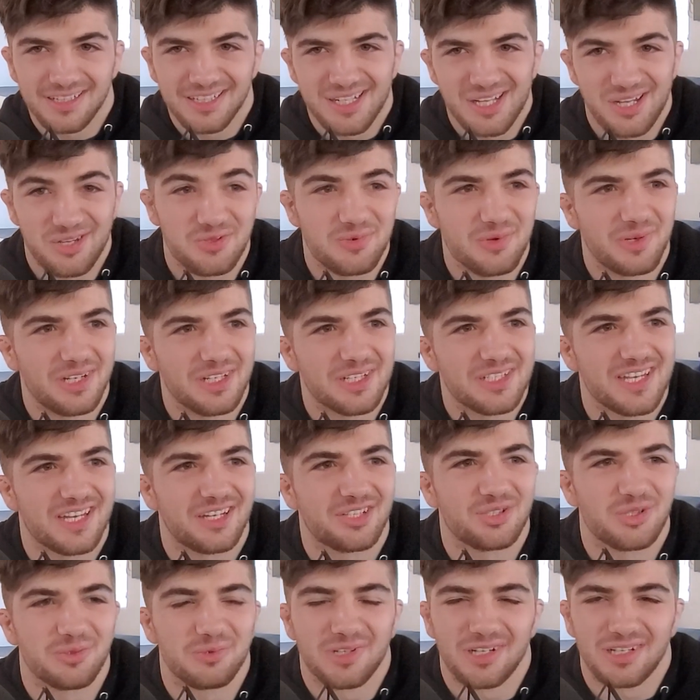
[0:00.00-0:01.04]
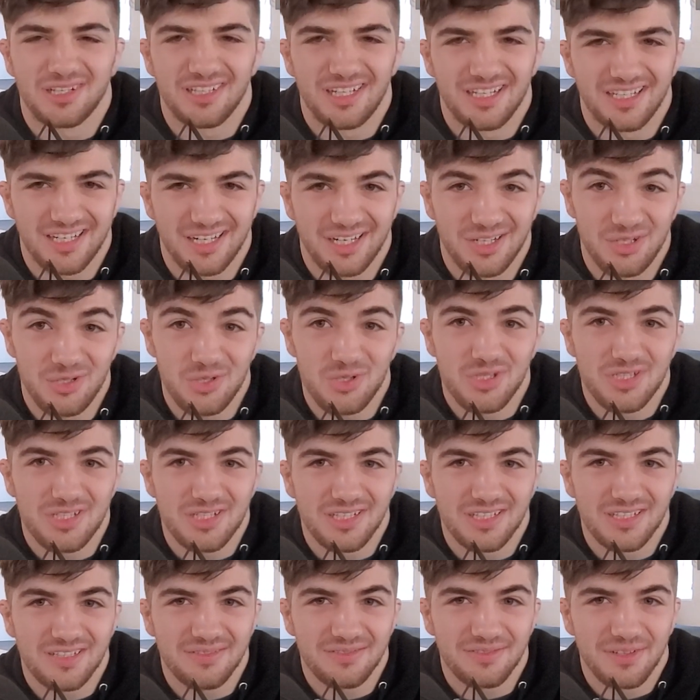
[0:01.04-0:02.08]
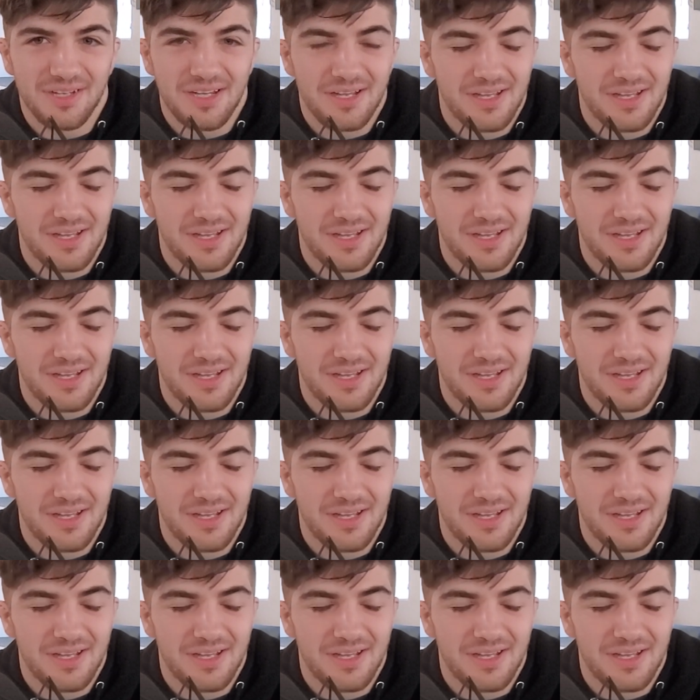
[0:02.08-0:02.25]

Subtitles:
It's actually where I used to live.